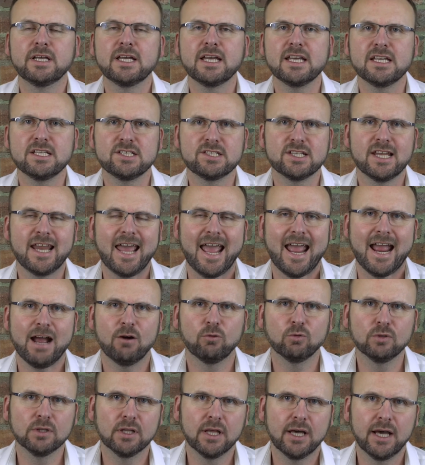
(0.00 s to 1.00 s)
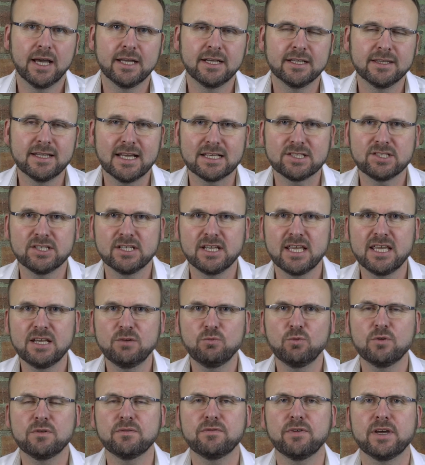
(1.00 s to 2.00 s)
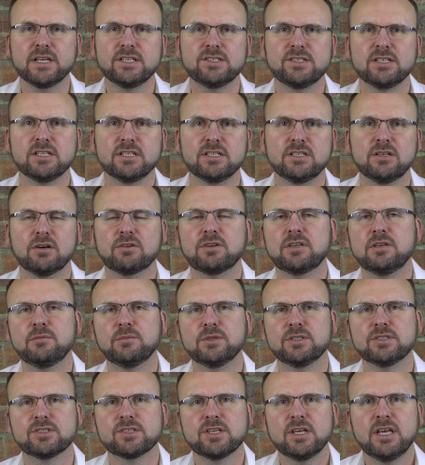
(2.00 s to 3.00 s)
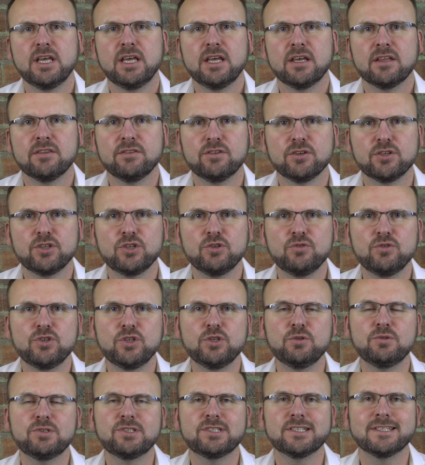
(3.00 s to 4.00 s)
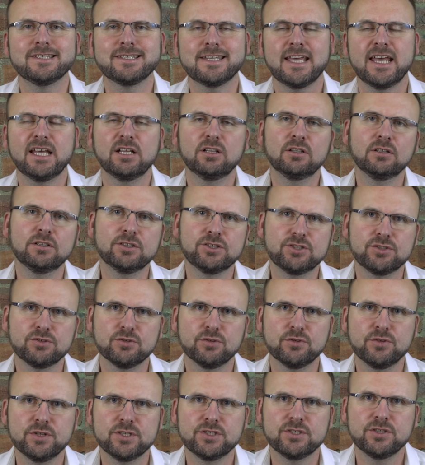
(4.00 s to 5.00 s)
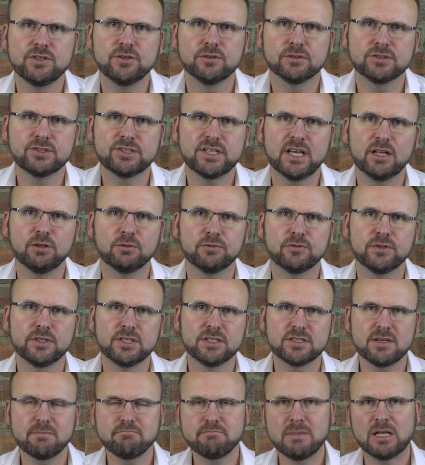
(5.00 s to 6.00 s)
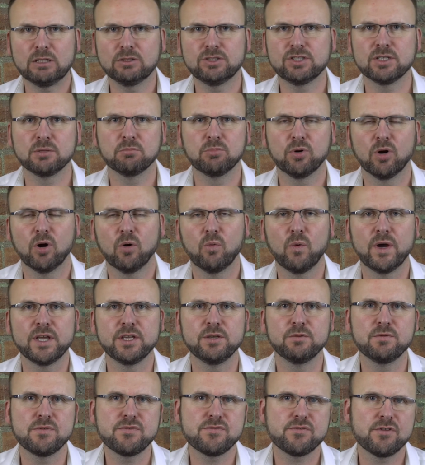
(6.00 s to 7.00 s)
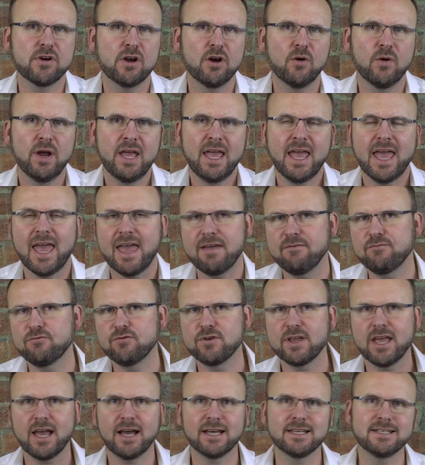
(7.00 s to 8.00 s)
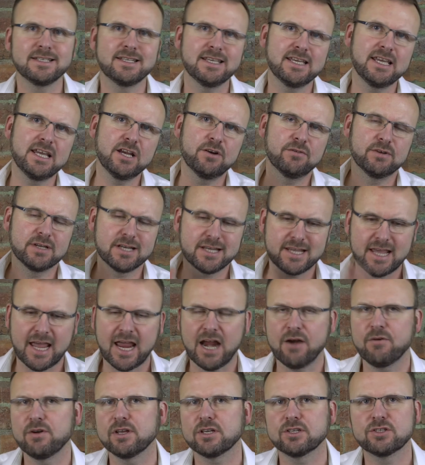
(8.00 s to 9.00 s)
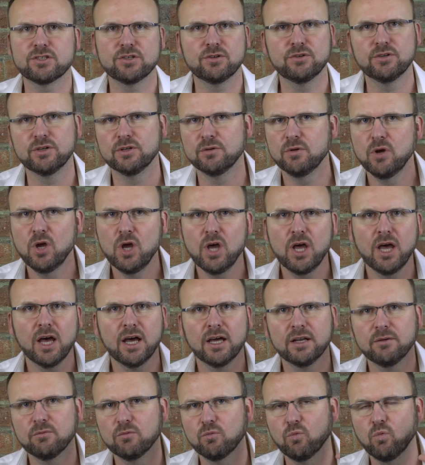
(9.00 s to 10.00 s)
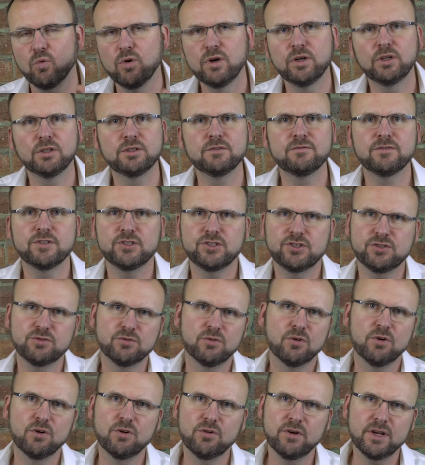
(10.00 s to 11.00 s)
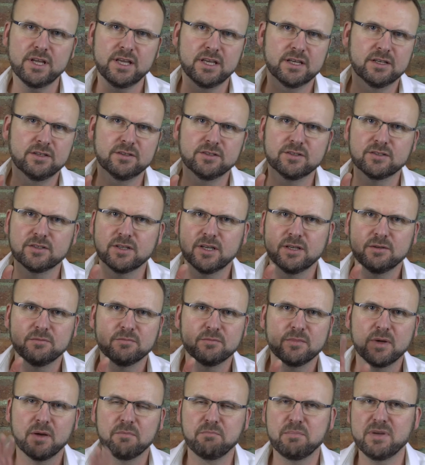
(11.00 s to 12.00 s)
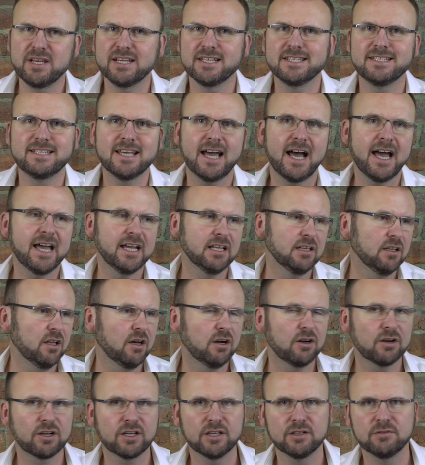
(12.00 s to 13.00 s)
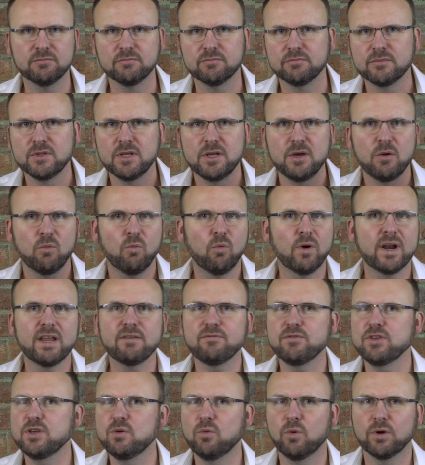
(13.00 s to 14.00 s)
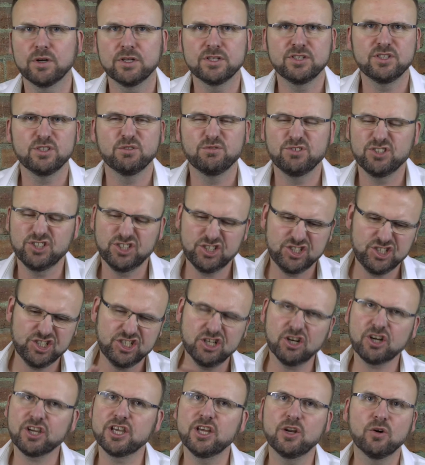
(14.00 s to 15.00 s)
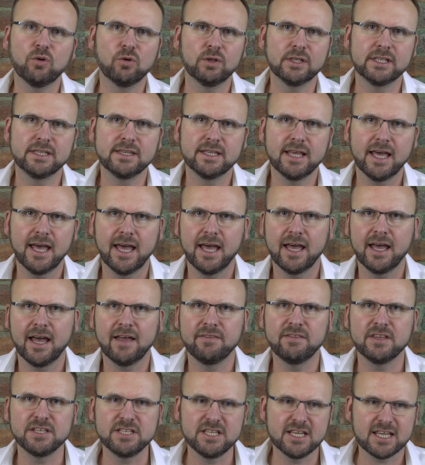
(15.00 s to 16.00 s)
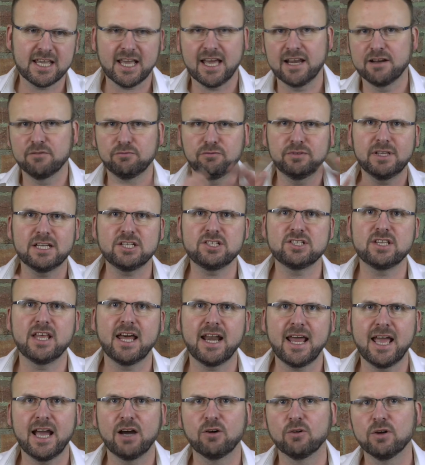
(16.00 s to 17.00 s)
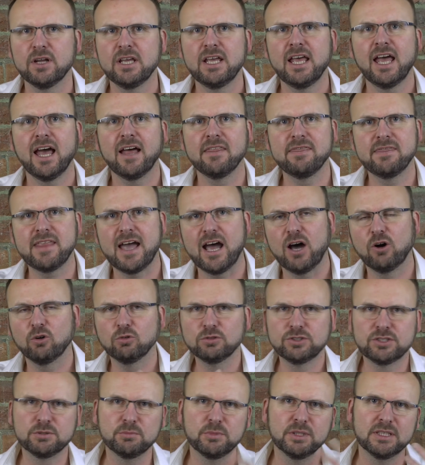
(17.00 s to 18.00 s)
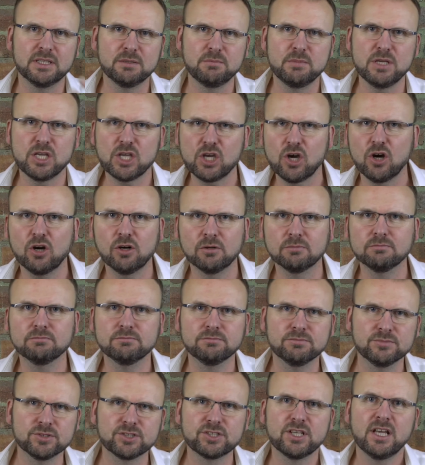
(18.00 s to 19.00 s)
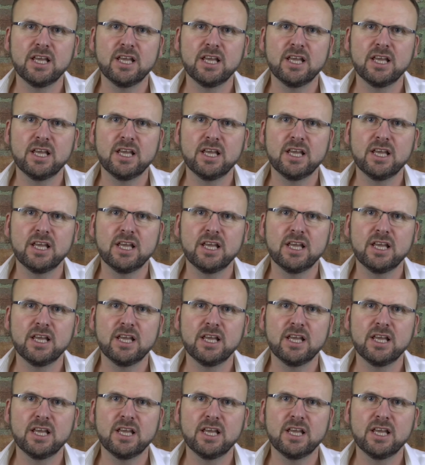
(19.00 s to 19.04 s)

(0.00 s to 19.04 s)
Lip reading: is an outline, and that's an inward-facing document that you use to tell the story to yourself. And it's a melting pot where you throw every idea and character and world of the story and a bit of dialogue and whatever you want to do. Just chuck it all in there, and then you kind of flesh that out, and that ultimately becomes